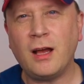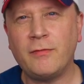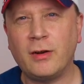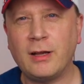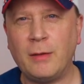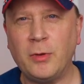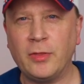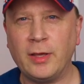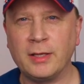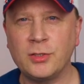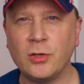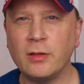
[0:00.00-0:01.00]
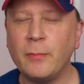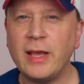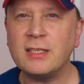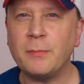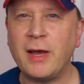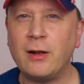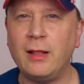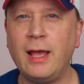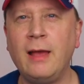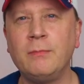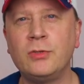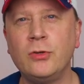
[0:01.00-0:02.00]
cover a couple things. So the base model
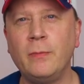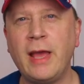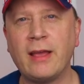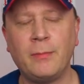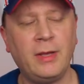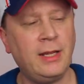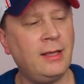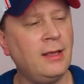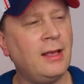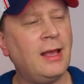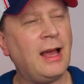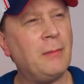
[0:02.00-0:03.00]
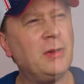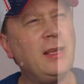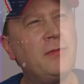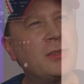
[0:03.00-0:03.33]
M2 Mac Mini, I believe